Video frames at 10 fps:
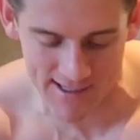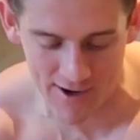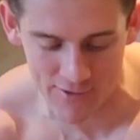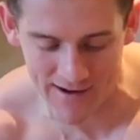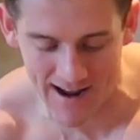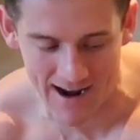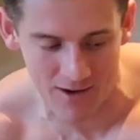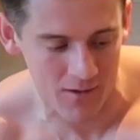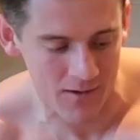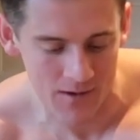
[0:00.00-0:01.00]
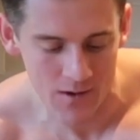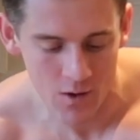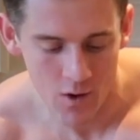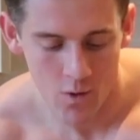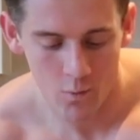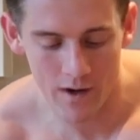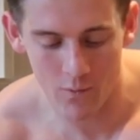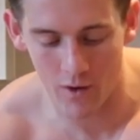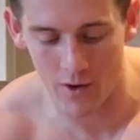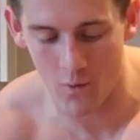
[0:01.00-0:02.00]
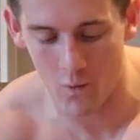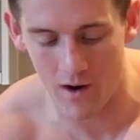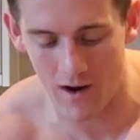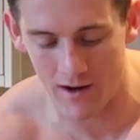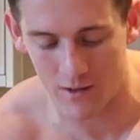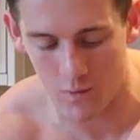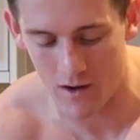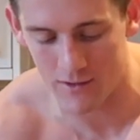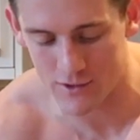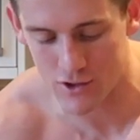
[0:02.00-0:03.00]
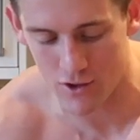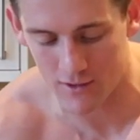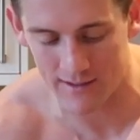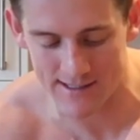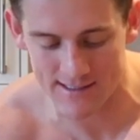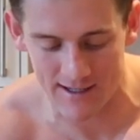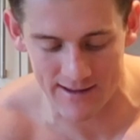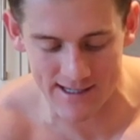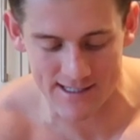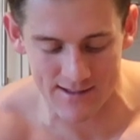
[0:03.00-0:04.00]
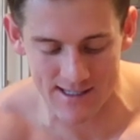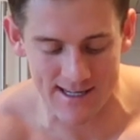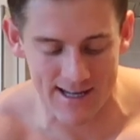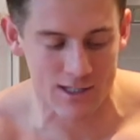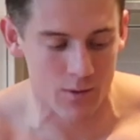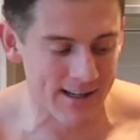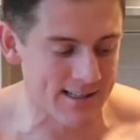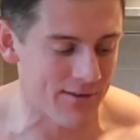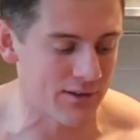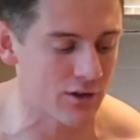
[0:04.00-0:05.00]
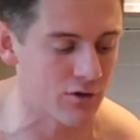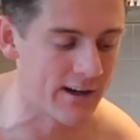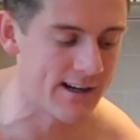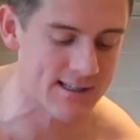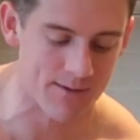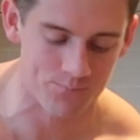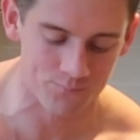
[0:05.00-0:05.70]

So now, we want to work while the chocolate is like this. So as I said, 27 degrees.